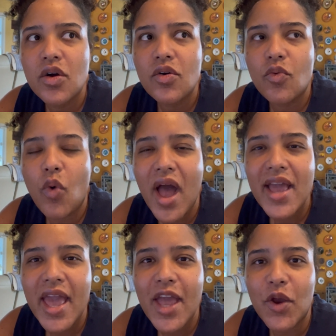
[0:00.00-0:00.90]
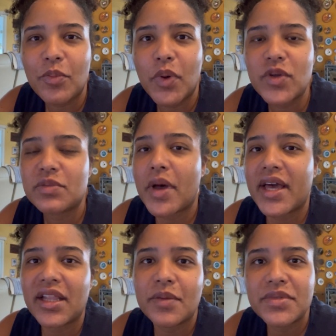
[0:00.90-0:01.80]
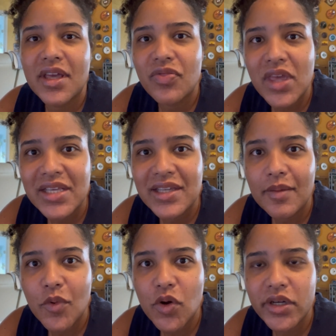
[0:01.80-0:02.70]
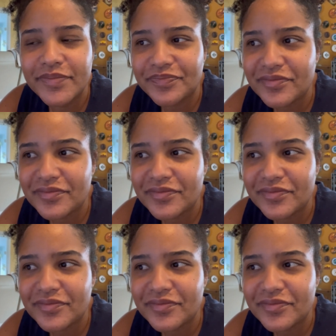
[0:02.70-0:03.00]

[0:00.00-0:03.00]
YA or post-apocalyptic things anymore.